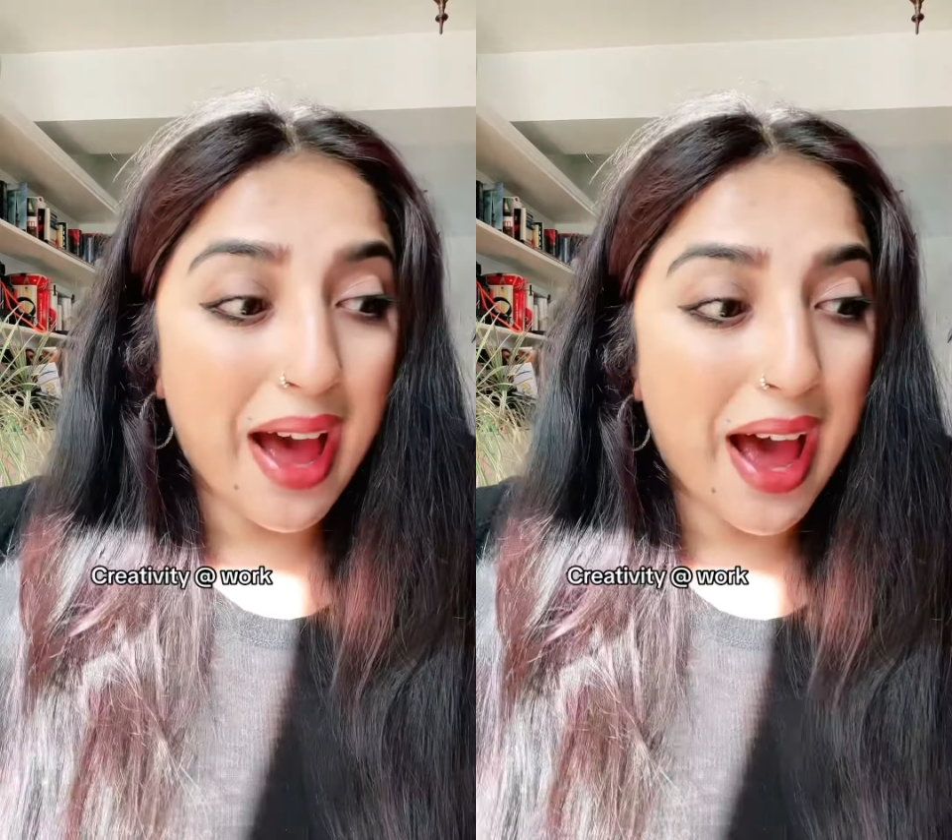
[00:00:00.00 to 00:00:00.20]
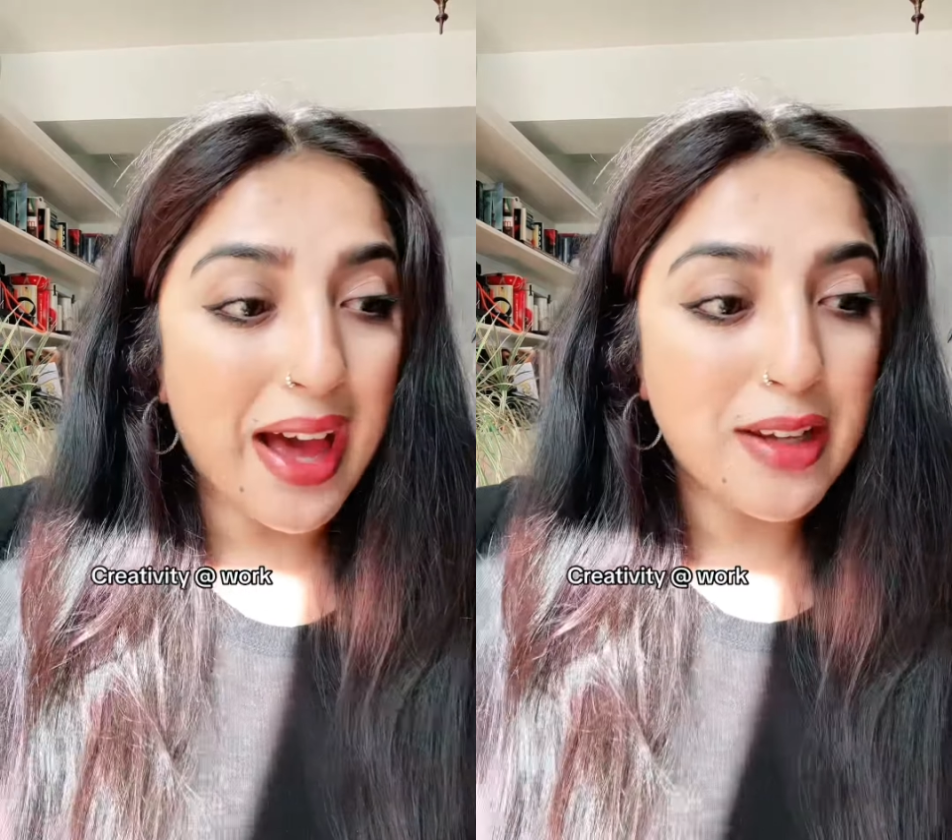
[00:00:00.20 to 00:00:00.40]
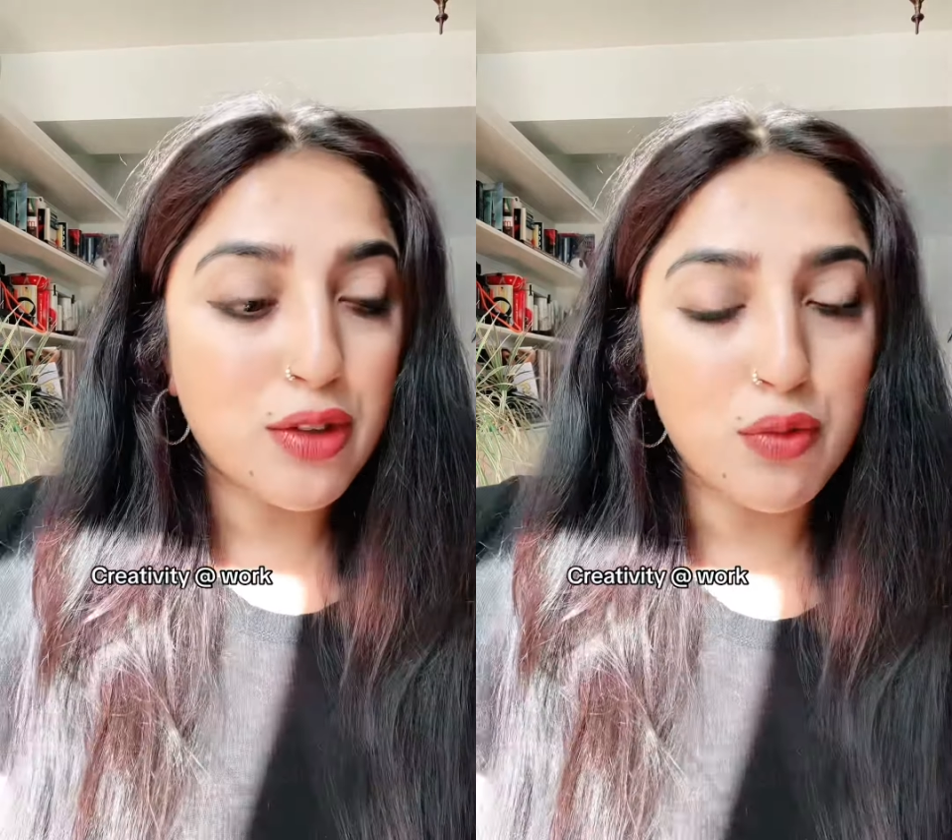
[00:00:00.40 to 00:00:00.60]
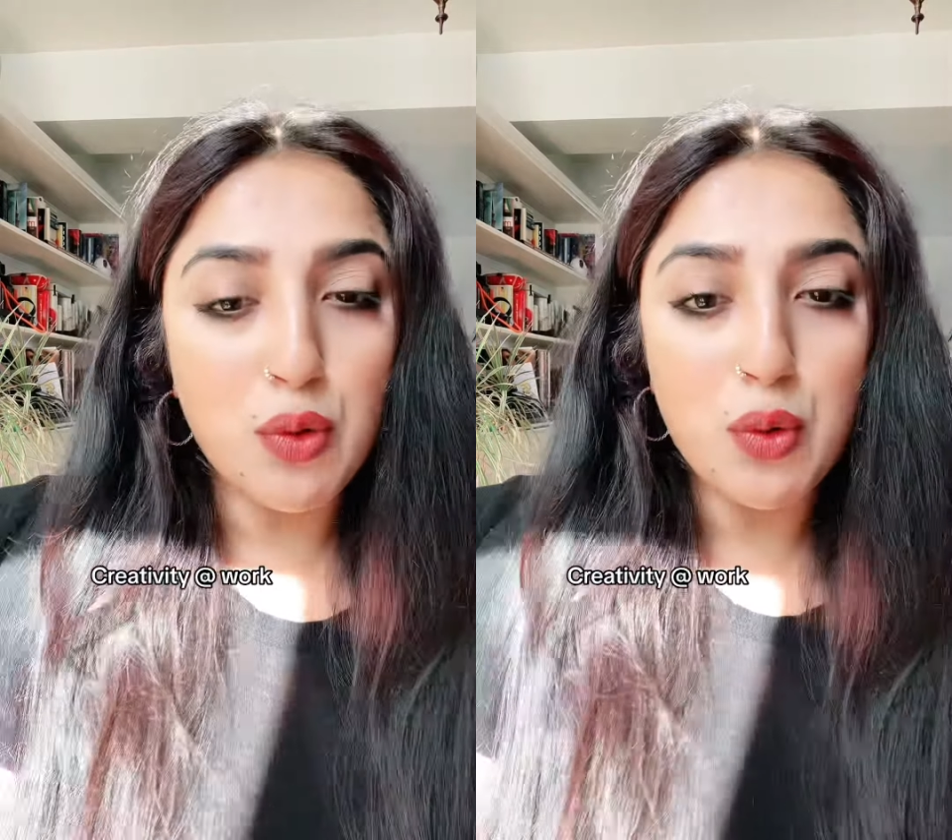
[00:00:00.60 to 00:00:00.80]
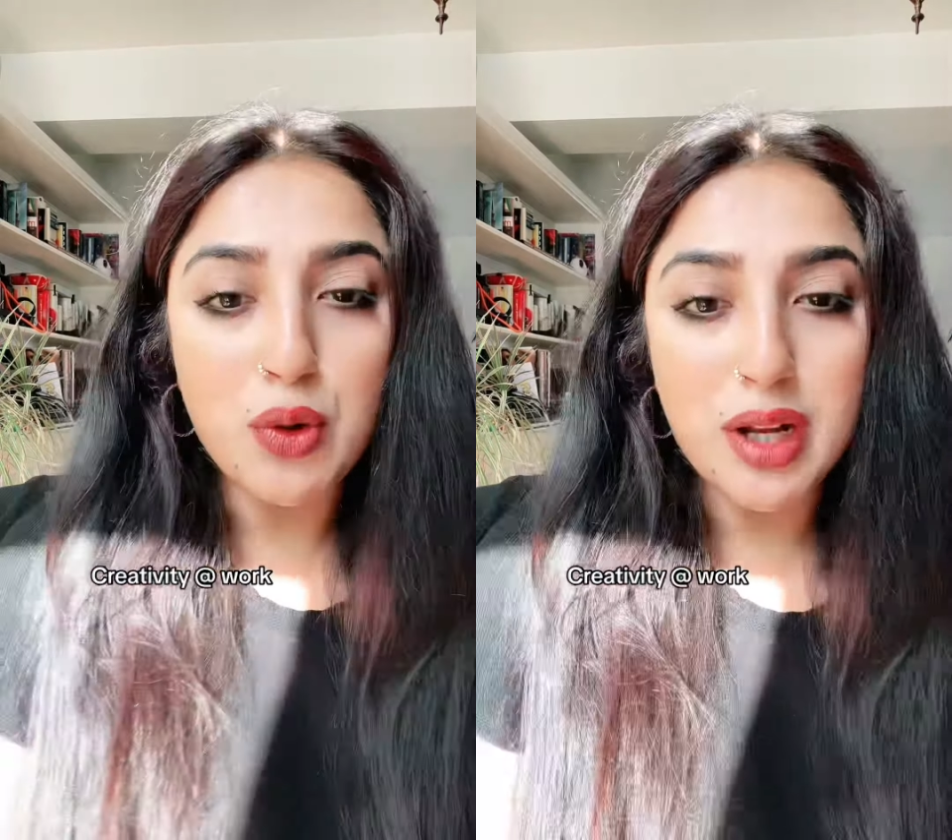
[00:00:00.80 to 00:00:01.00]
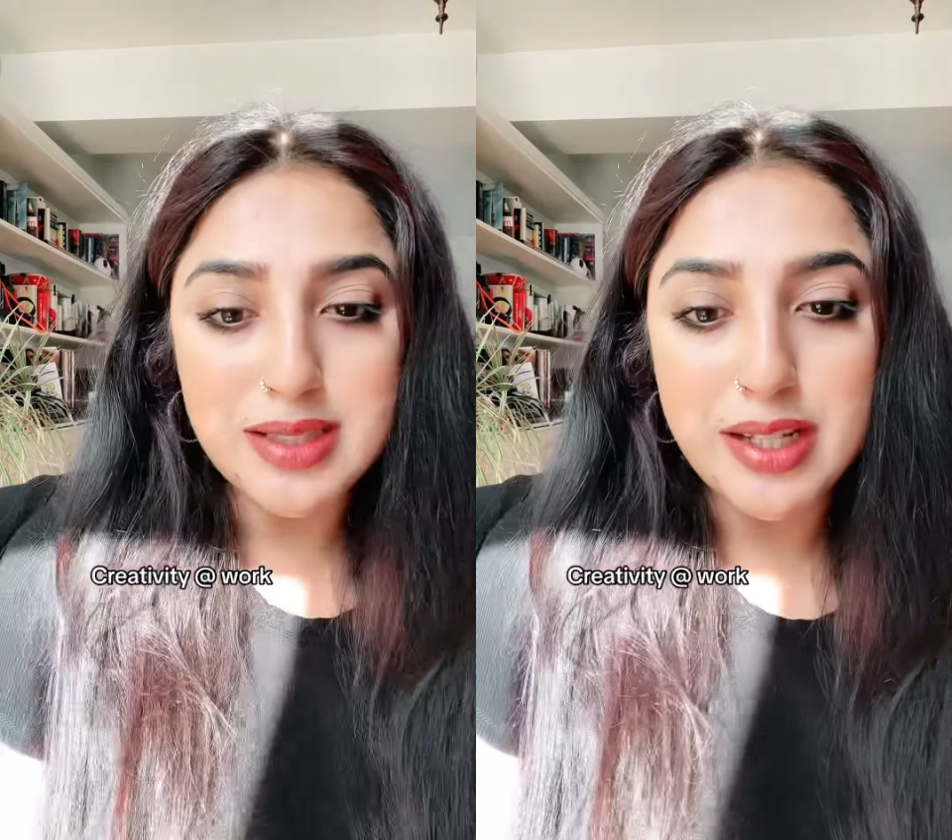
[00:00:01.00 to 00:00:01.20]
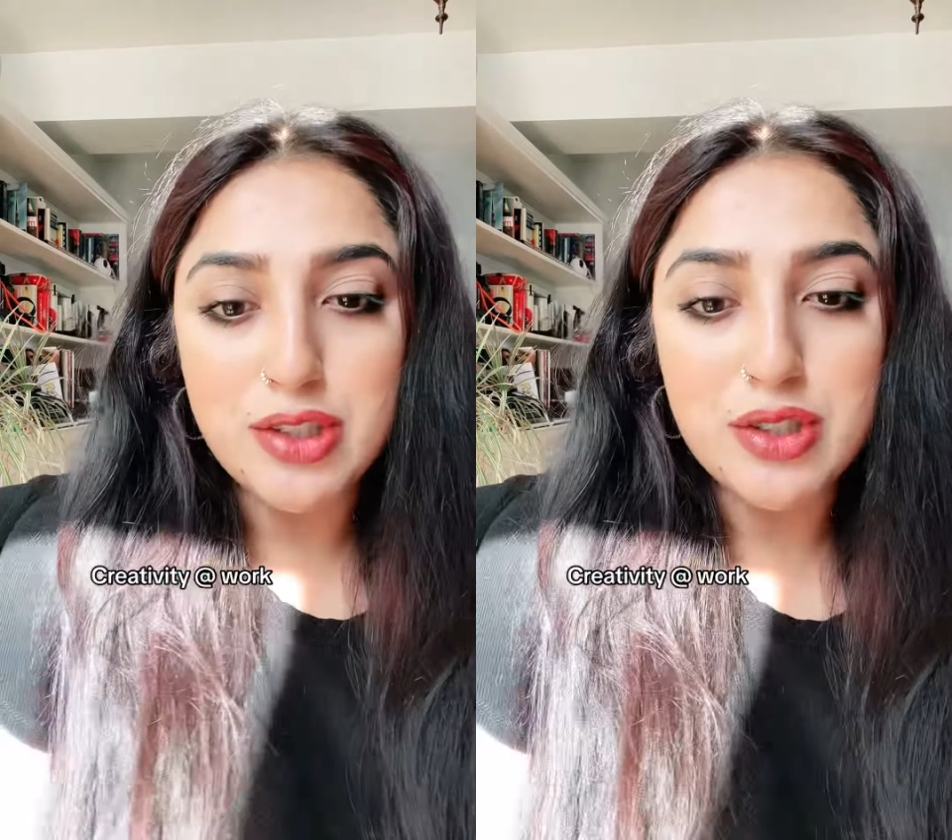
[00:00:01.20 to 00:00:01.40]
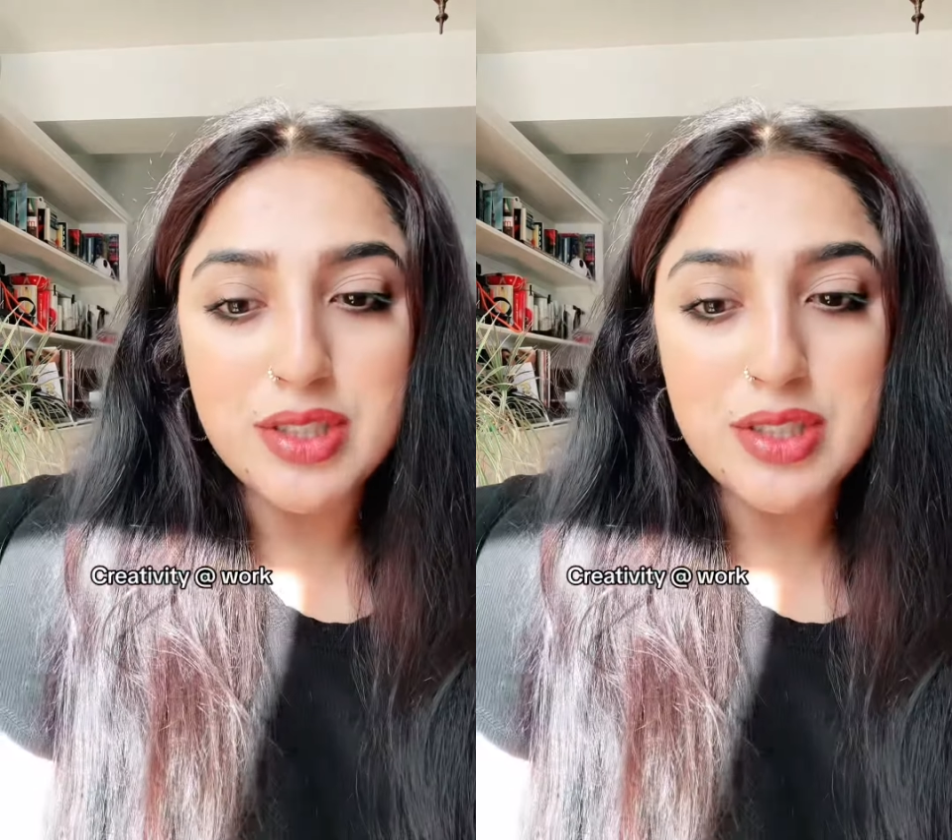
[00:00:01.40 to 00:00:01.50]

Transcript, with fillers: and for organizations